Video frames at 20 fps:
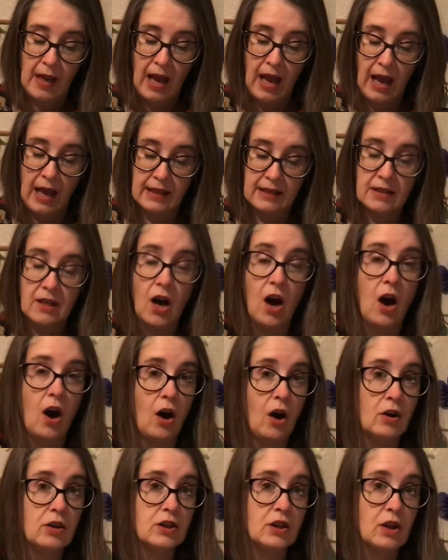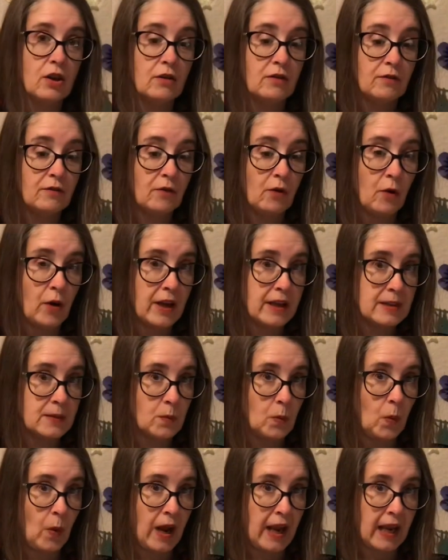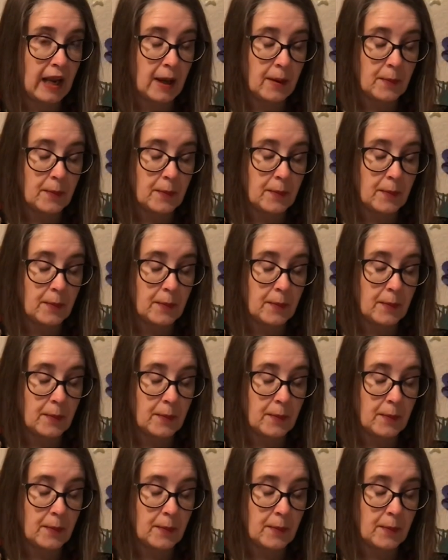and a heart for his wing.